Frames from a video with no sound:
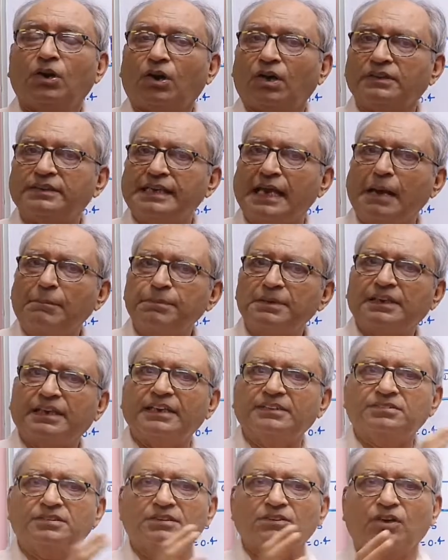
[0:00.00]
on the
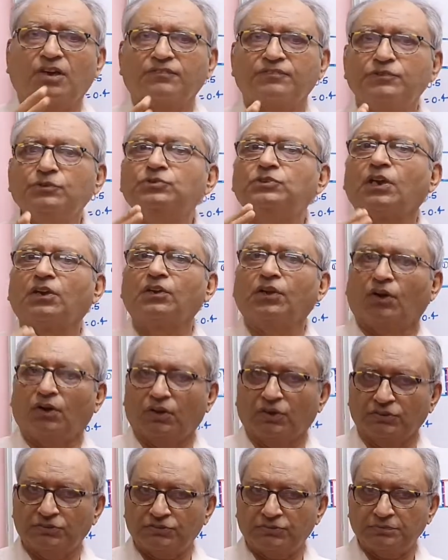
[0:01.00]
application of Newton
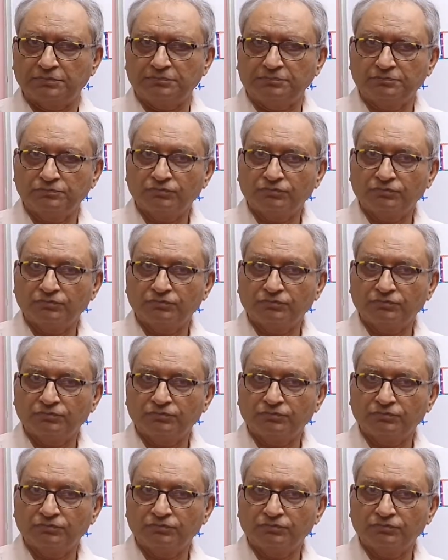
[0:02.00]
laws,